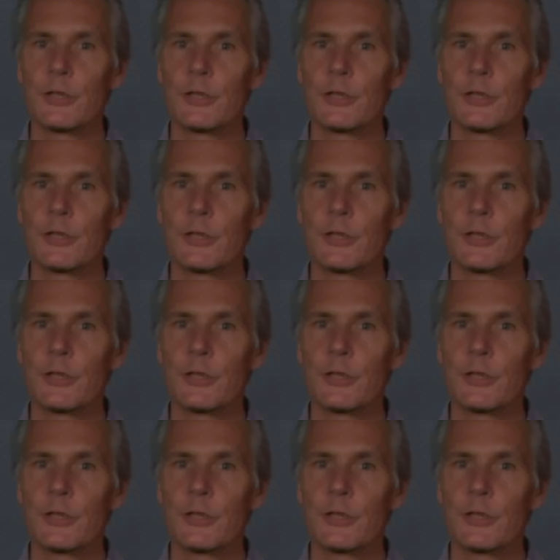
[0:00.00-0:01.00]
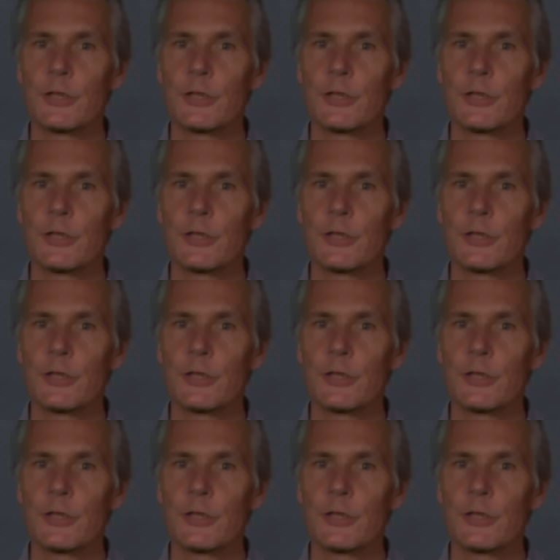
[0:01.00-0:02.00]
In terms of the
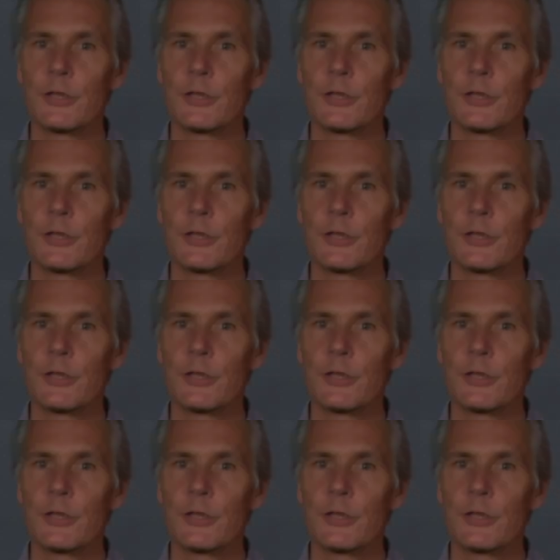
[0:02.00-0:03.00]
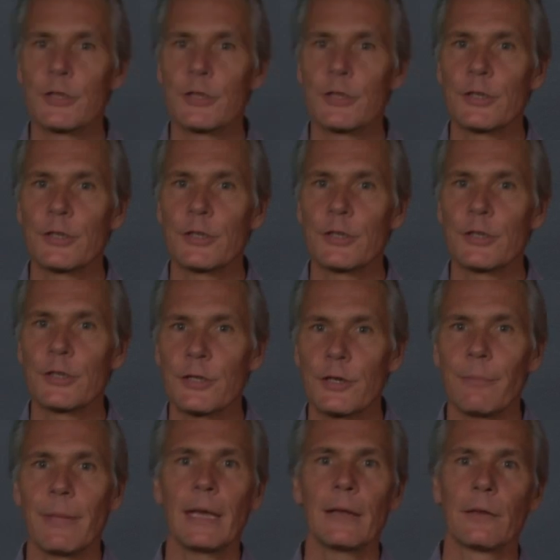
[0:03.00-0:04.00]
current event discussion, and I
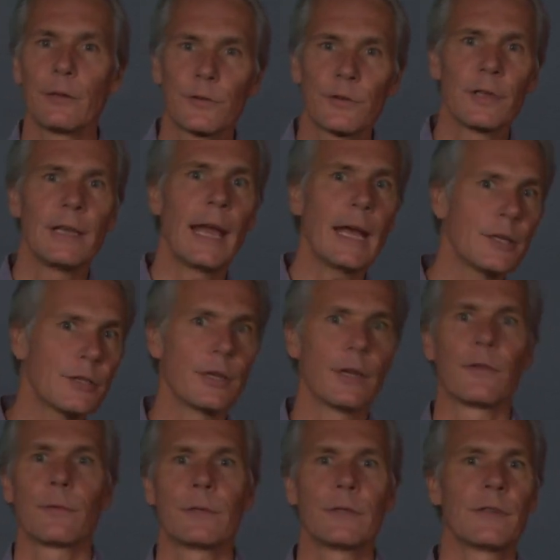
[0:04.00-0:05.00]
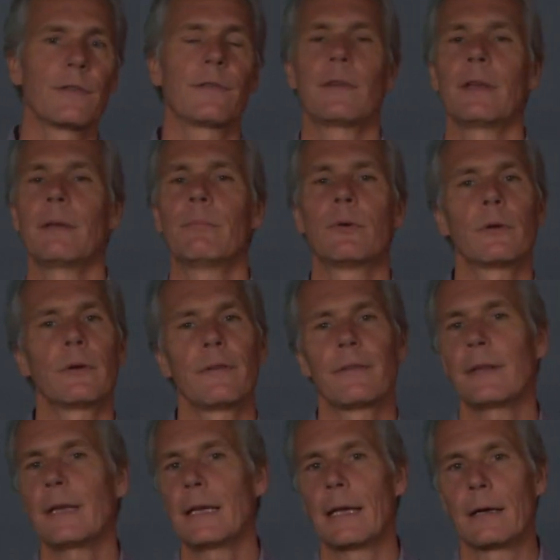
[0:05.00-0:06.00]
can make those connections, which is the
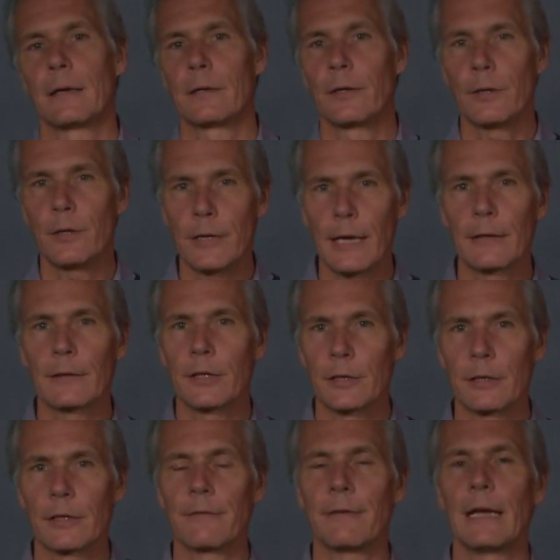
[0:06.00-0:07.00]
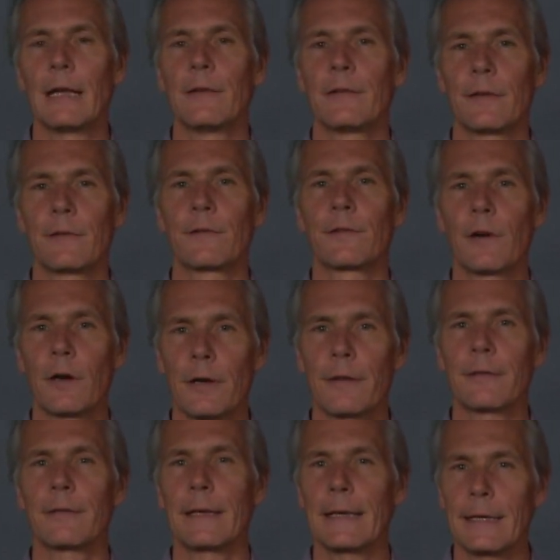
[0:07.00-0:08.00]
important thing here, to look at current events and
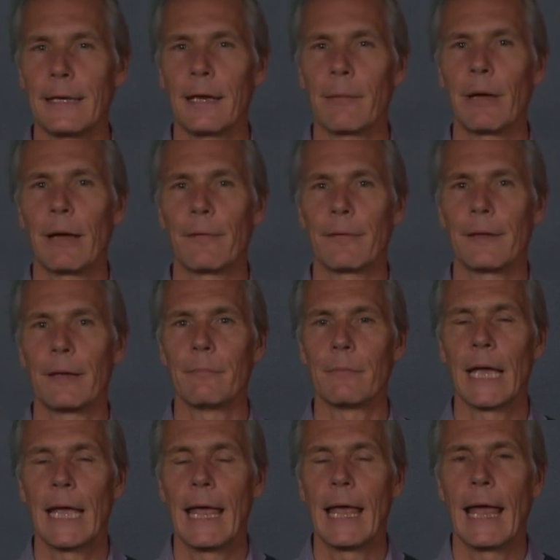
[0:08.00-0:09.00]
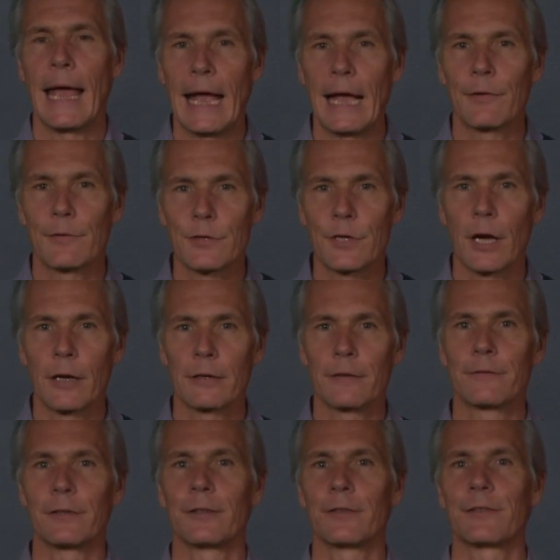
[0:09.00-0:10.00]
start thinking about them as
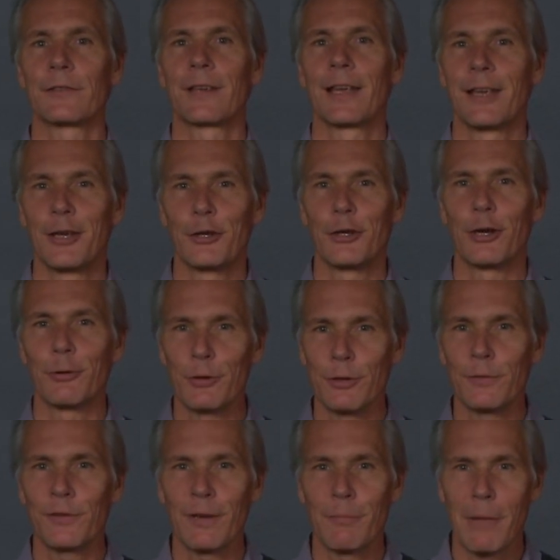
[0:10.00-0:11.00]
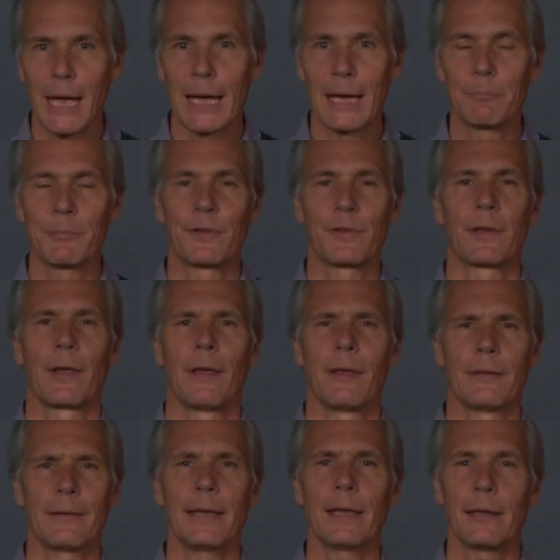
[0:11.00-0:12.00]
geographers, using maps,
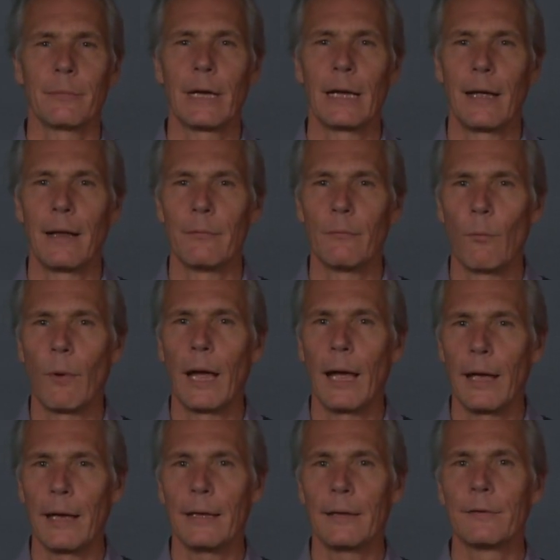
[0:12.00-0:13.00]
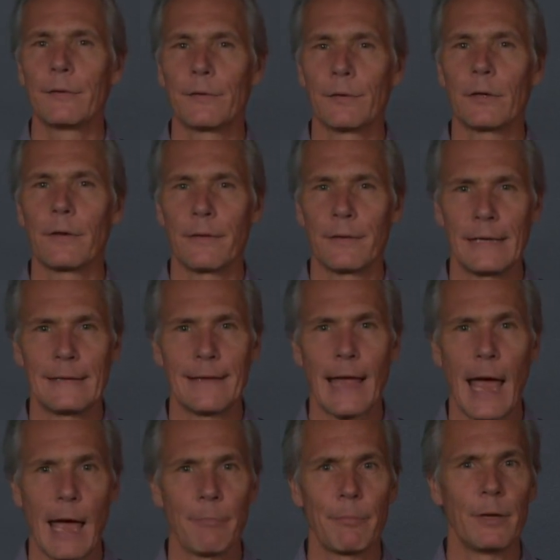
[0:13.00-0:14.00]
thinking about why certain
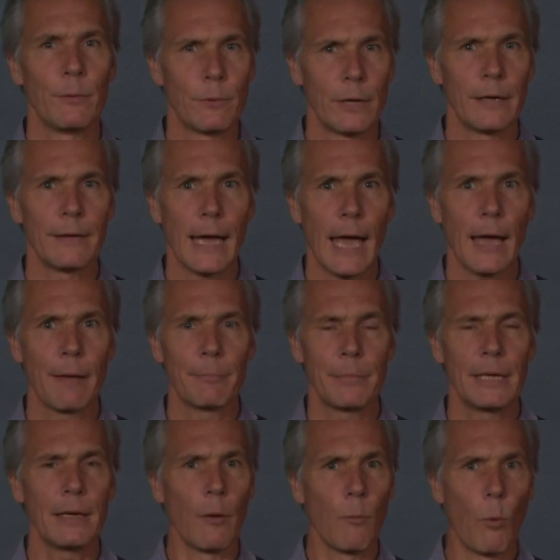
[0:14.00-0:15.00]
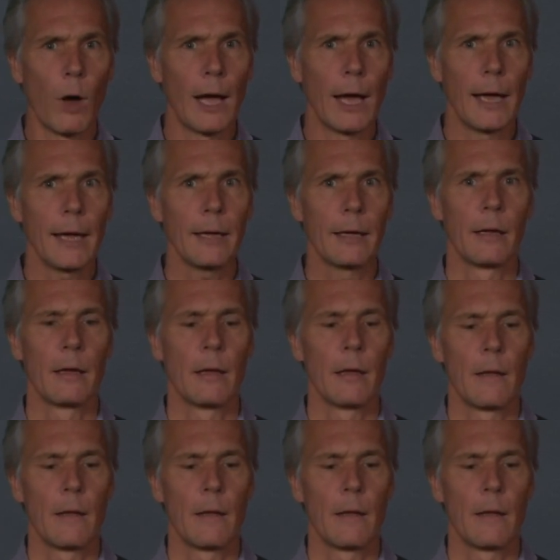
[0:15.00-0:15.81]
things happened, where they happened, and why.